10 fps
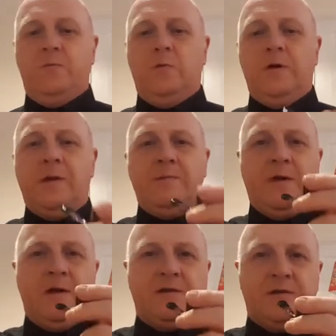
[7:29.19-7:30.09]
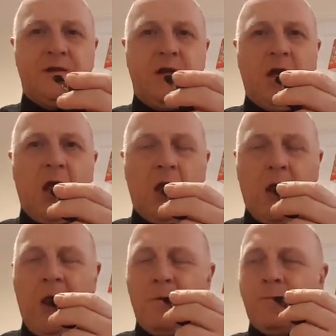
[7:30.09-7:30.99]
one of them days today.
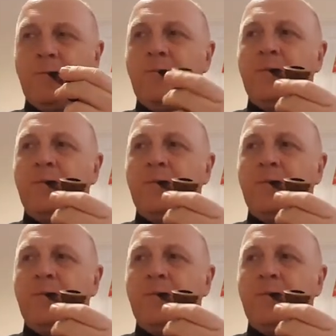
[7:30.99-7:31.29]
I